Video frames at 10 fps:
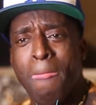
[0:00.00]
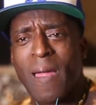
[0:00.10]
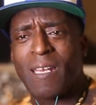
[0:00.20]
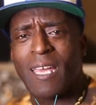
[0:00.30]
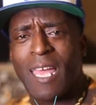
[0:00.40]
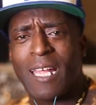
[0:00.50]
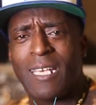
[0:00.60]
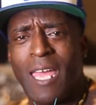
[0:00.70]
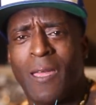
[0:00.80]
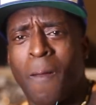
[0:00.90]
I'm like,
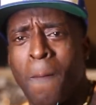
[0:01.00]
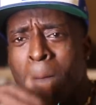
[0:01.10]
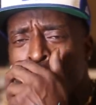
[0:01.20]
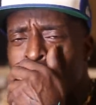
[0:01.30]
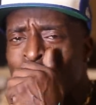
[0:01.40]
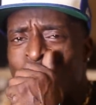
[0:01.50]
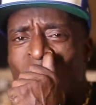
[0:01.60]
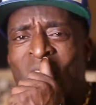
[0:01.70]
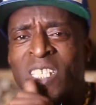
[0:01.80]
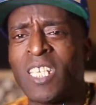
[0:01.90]
goddamn.
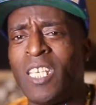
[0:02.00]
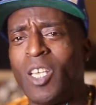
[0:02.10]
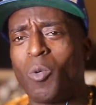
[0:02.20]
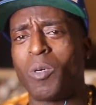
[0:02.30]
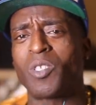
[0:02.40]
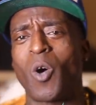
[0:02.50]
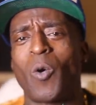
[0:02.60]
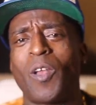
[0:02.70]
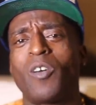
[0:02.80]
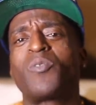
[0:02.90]
She didn't know what was
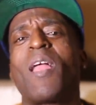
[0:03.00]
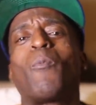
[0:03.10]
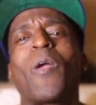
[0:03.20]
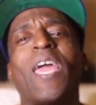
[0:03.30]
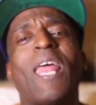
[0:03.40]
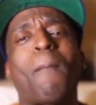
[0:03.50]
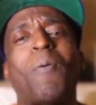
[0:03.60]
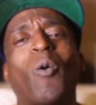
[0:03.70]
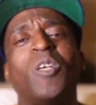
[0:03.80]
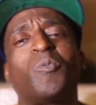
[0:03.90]
going on. So when I ran out,
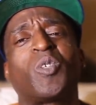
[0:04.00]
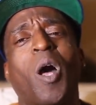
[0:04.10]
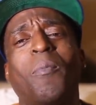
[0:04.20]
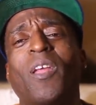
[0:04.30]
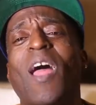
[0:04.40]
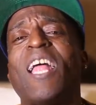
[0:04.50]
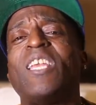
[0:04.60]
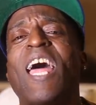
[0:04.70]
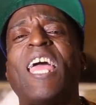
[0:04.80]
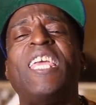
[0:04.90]
police was coming there, I,
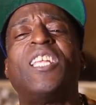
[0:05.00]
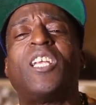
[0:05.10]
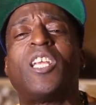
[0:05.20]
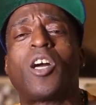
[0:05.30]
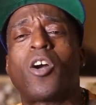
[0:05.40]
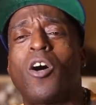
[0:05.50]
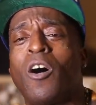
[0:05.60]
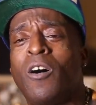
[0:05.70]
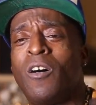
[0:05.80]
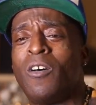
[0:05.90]
and I hid under the
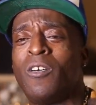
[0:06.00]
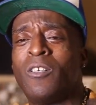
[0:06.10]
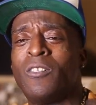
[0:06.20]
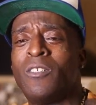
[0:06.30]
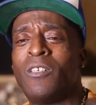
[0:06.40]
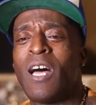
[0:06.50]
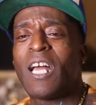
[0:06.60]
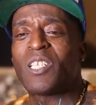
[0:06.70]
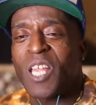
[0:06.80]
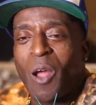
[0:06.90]
car.
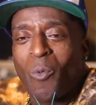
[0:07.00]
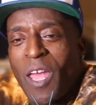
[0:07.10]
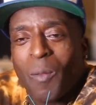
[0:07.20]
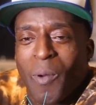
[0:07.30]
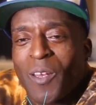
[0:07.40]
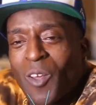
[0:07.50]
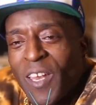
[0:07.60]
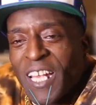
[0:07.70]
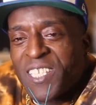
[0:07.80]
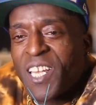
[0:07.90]
I, I ran up under the
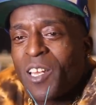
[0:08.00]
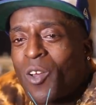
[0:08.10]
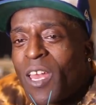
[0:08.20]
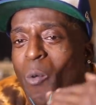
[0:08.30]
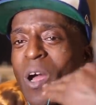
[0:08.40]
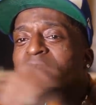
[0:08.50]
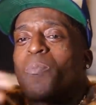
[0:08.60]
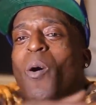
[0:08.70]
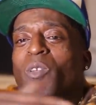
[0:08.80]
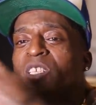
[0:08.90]
car and I stood under the car and I watched the
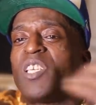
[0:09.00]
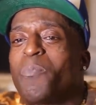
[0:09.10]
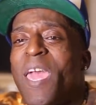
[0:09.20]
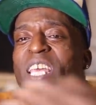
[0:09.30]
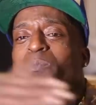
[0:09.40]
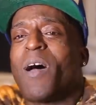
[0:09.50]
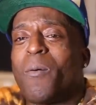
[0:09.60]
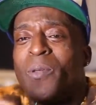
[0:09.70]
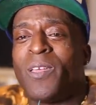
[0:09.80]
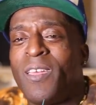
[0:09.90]
police just pass by me.